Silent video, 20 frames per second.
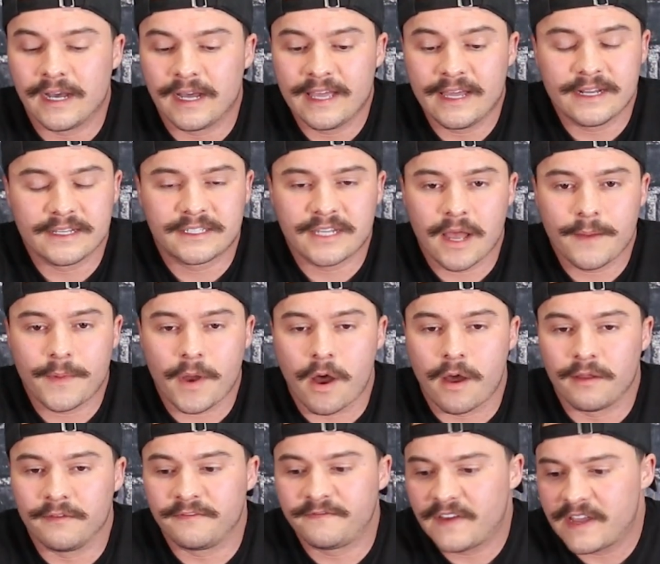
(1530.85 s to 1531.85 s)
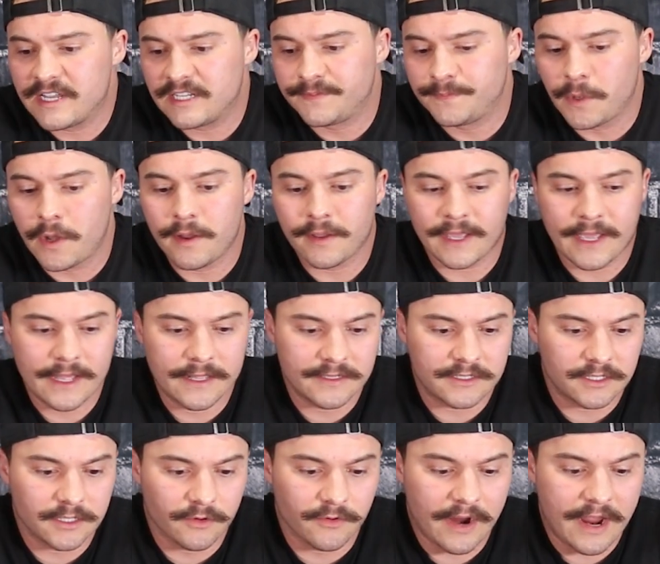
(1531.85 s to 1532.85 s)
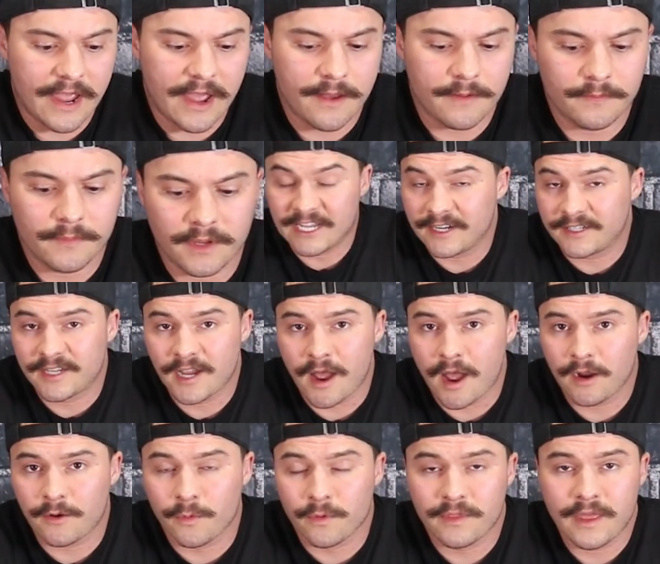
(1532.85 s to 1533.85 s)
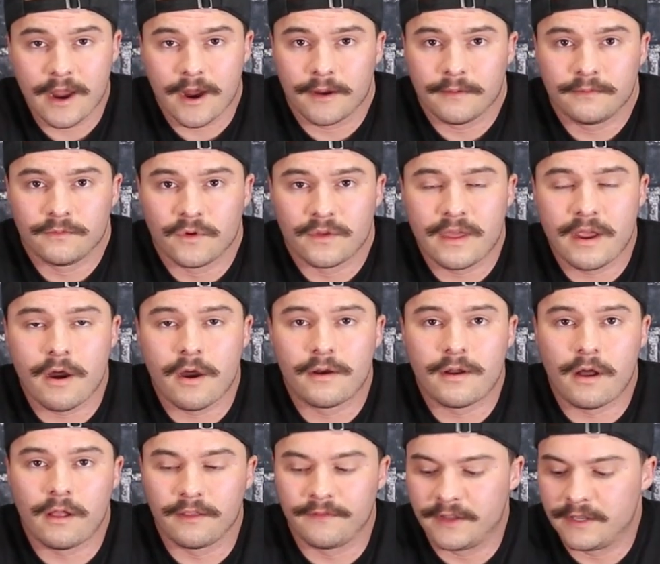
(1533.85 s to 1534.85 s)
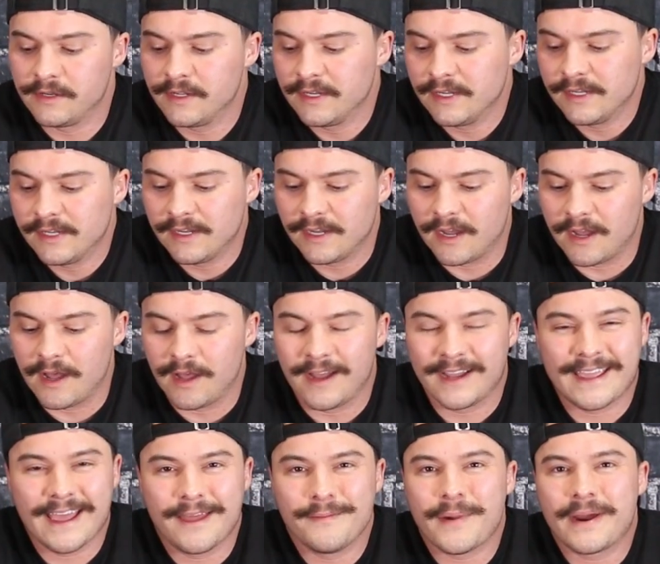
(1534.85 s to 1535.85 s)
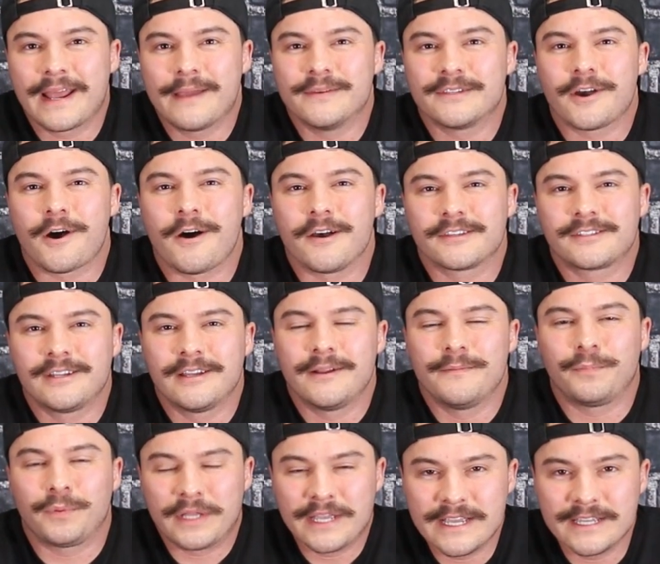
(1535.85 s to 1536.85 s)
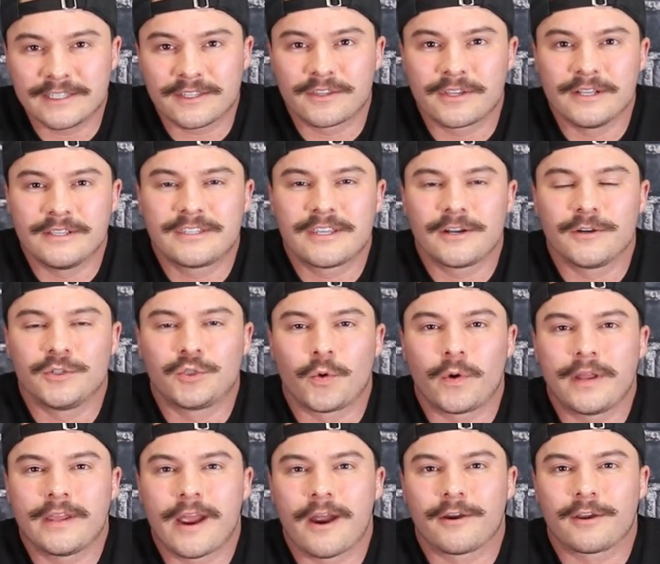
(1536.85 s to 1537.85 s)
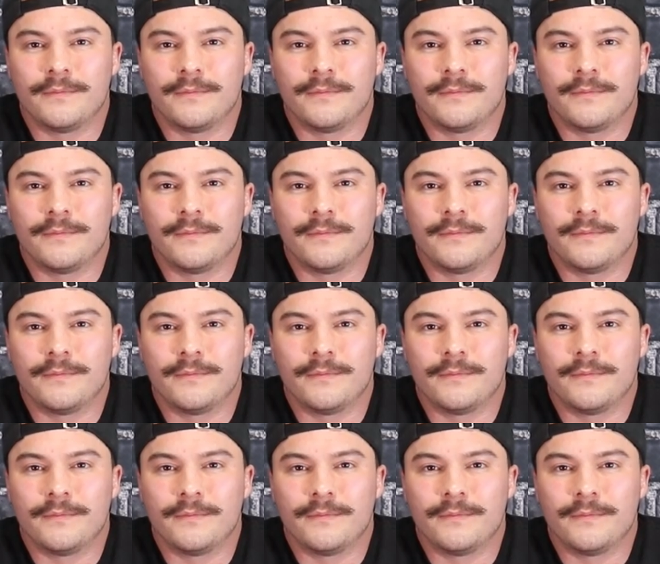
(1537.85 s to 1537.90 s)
Hit us up on Facebook, Instagram, TikTok. We're there. We're there on all of it. Again, my name is Austin. Please consider joining our